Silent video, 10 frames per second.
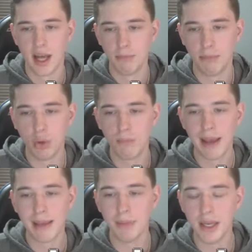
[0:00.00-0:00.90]
Boom,
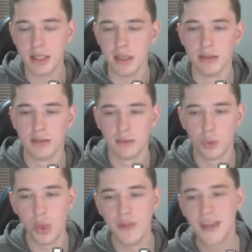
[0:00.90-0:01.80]
baby.
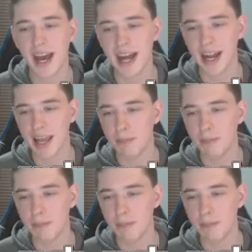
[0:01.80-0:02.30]
We've got a